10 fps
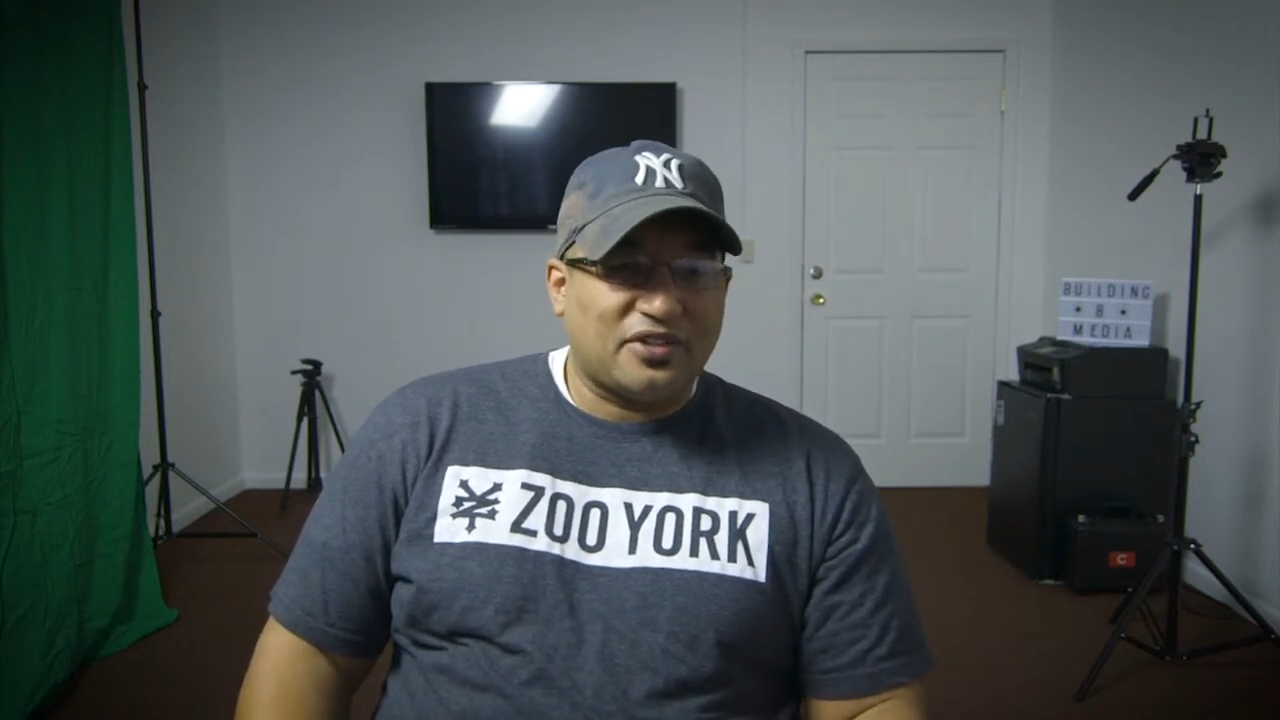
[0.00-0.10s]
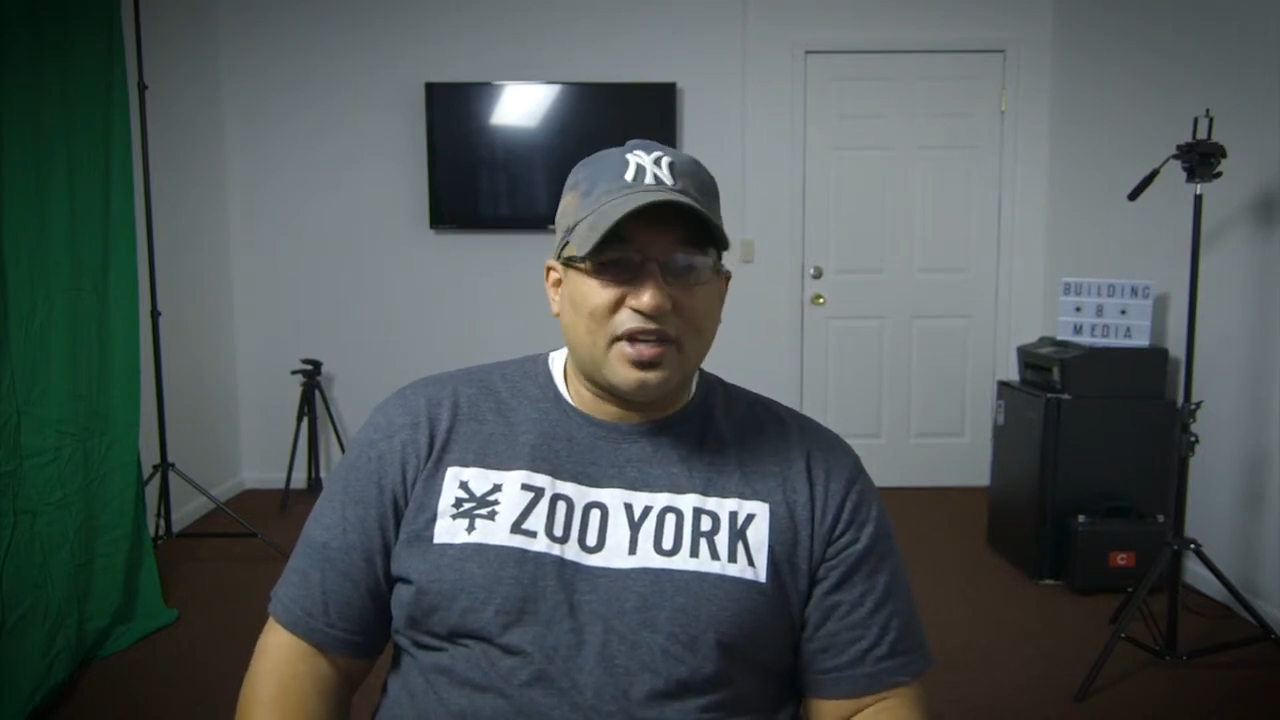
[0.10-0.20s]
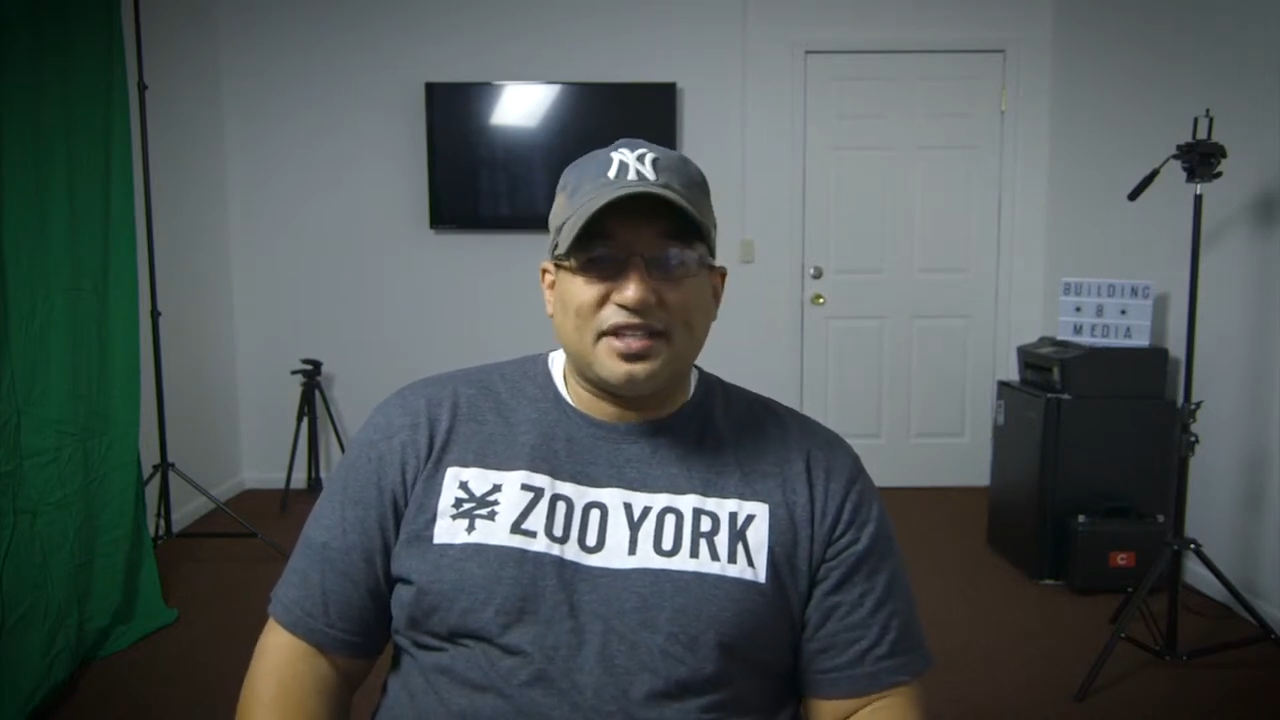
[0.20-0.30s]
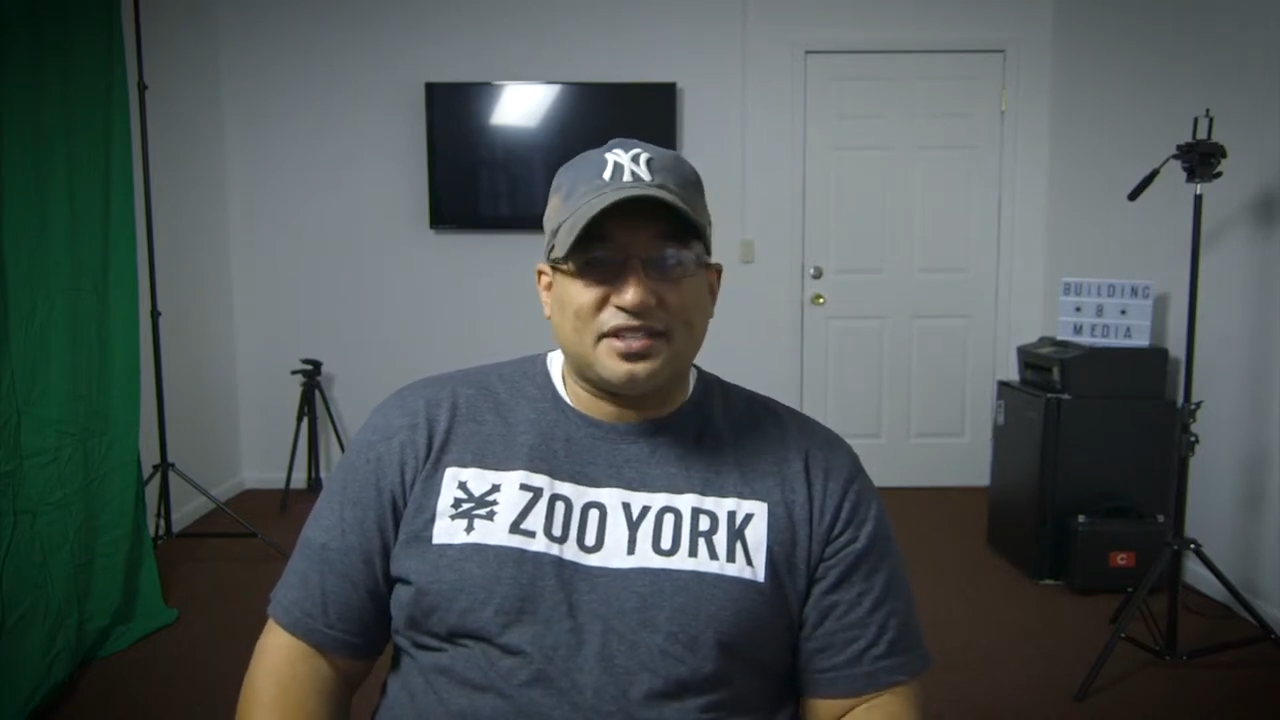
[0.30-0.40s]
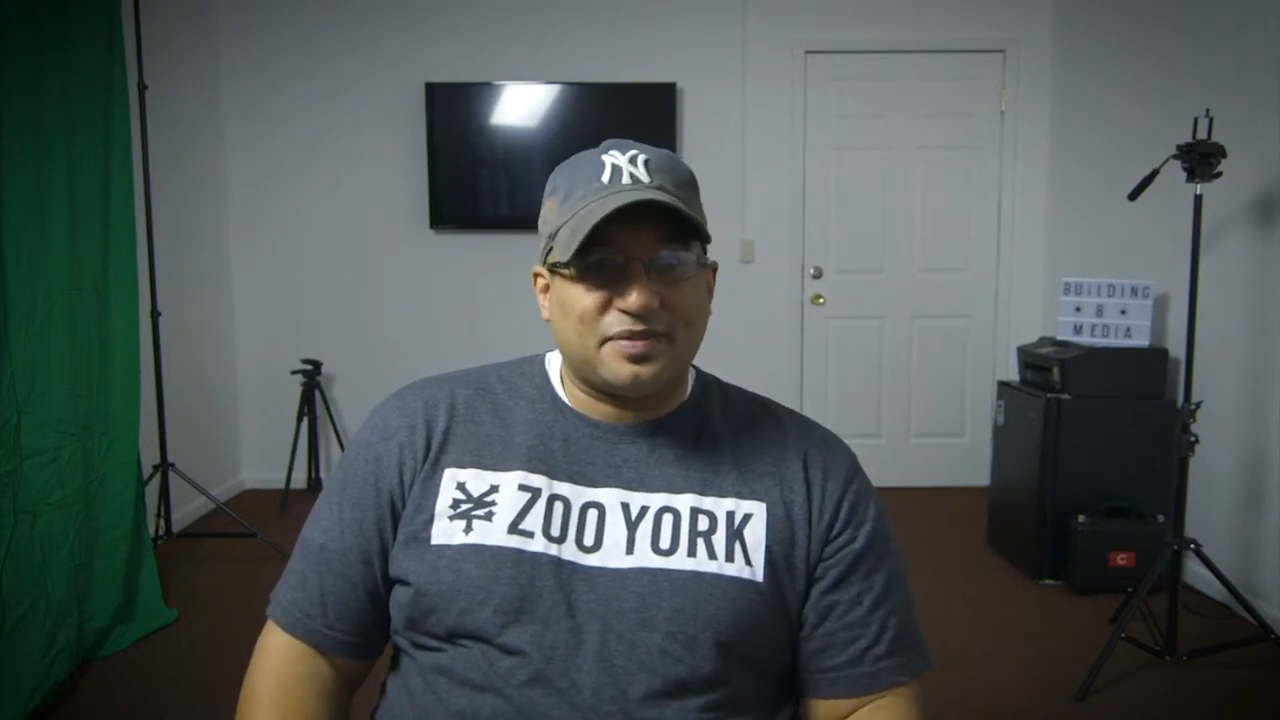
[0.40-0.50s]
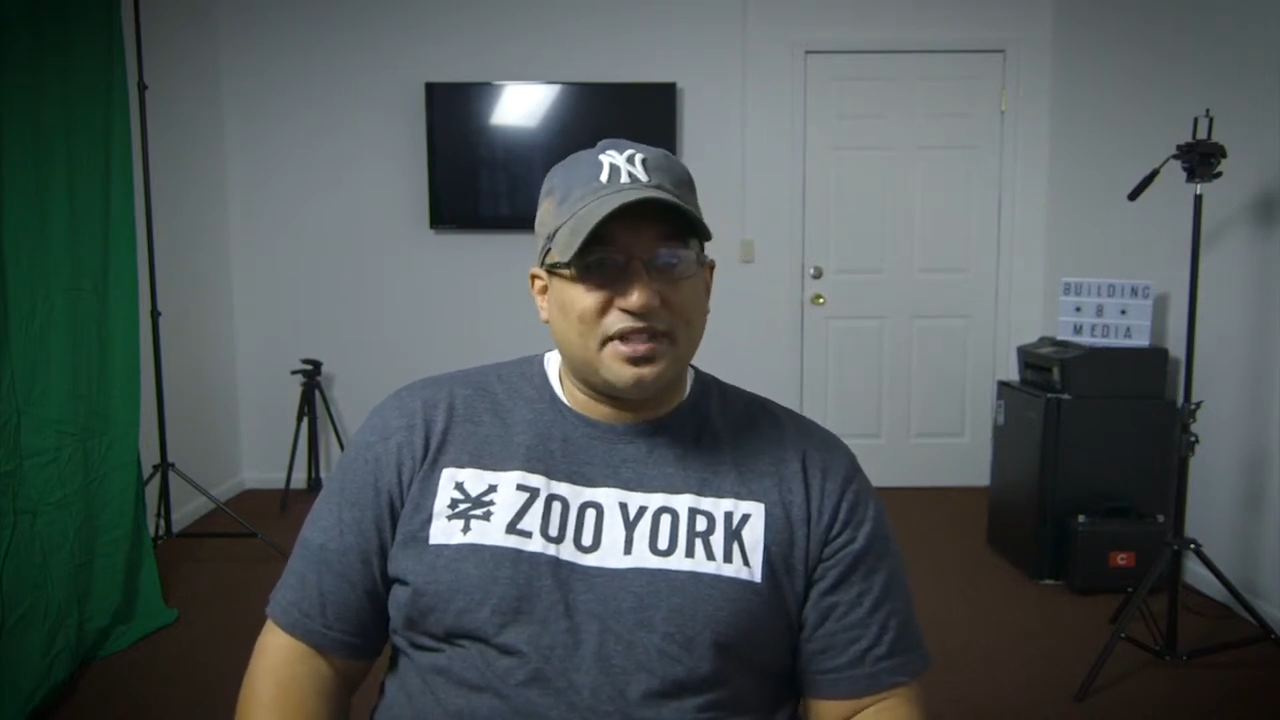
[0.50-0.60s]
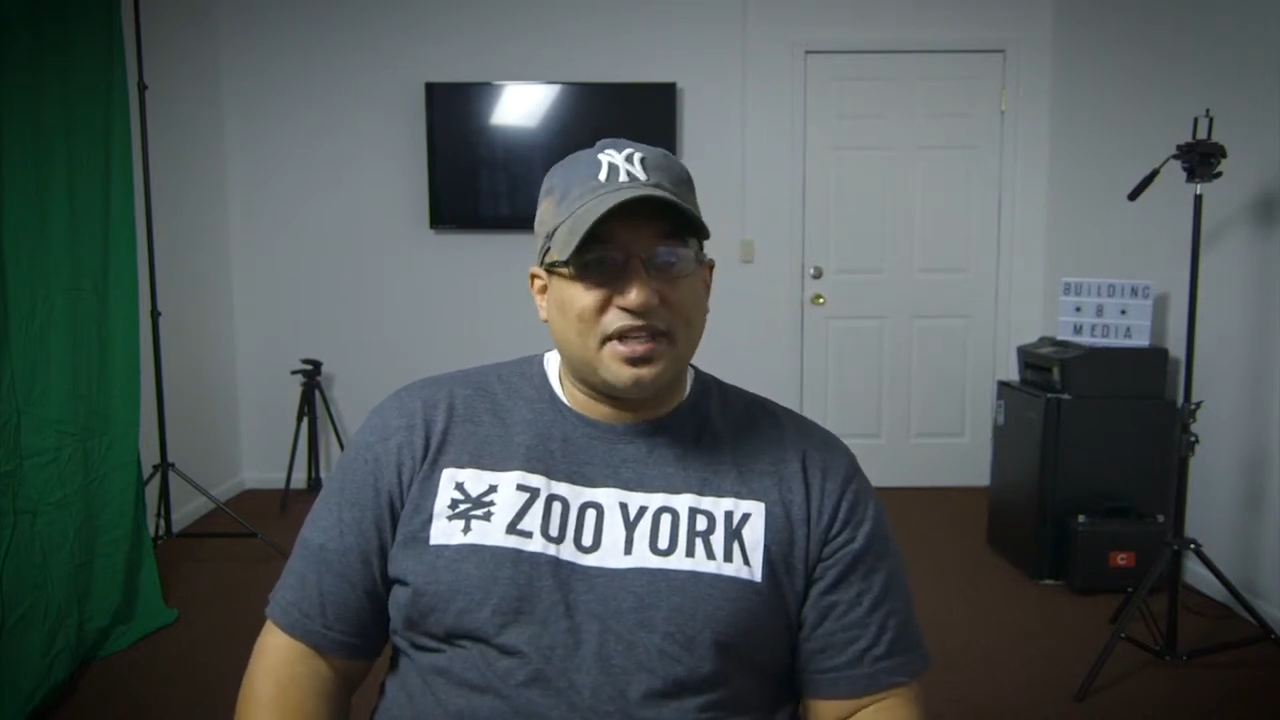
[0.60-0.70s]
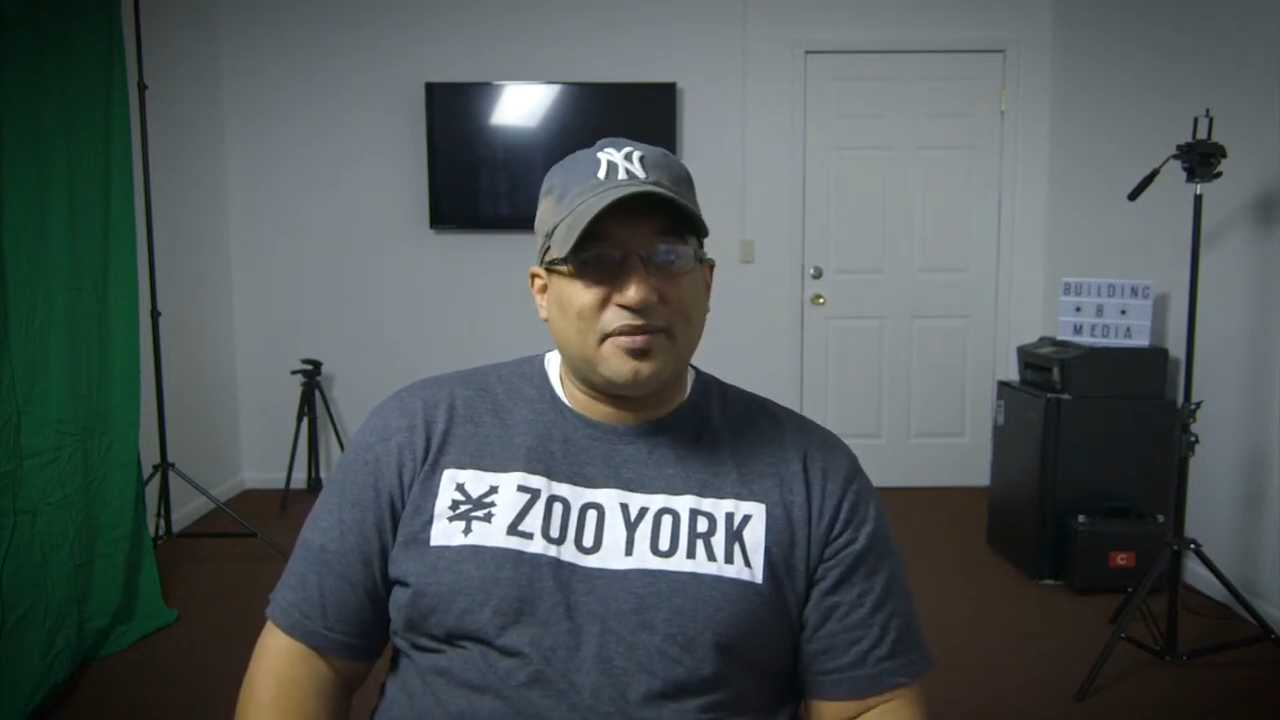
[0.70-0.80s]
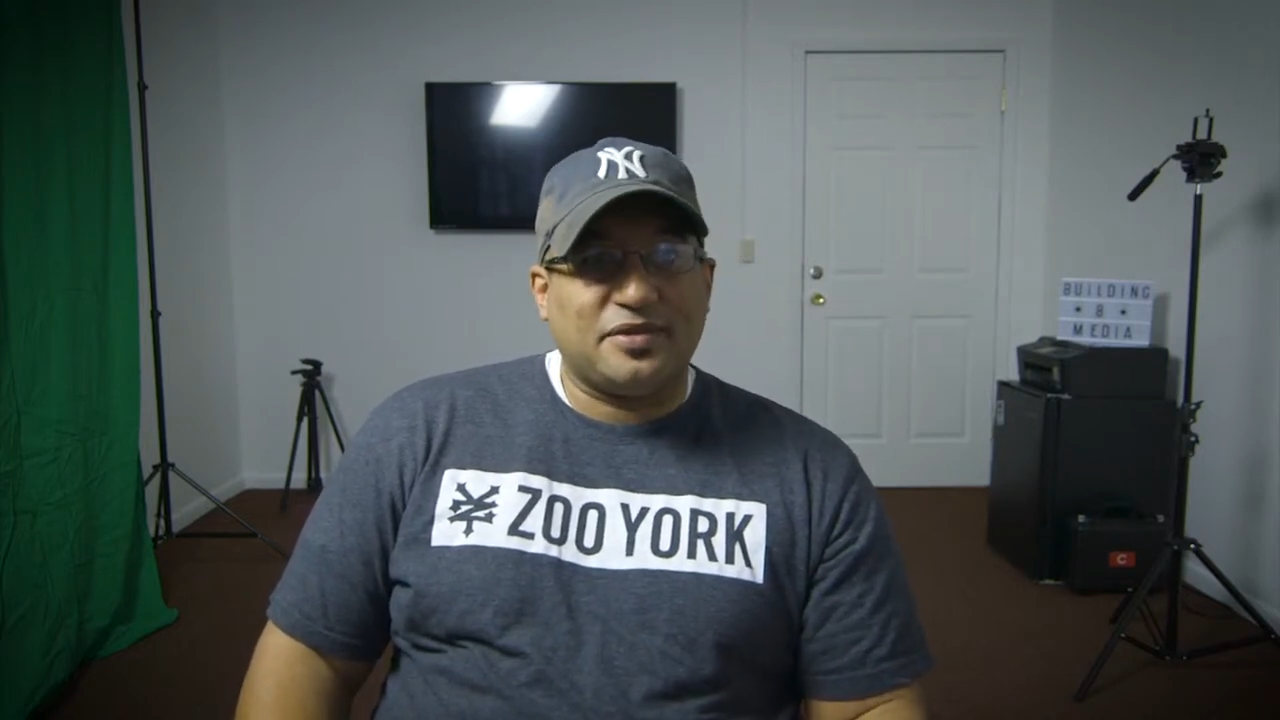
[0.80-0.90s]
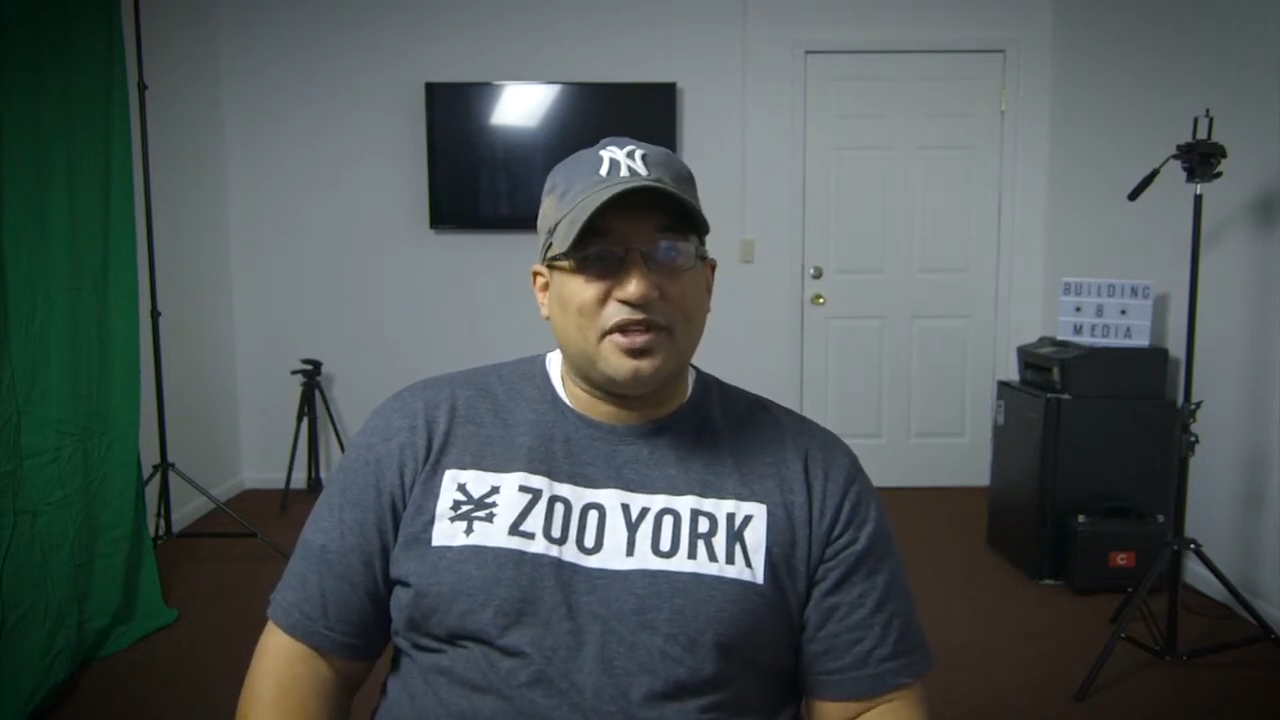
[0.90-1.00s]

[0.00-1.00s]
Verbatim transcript: I tried to explain to him,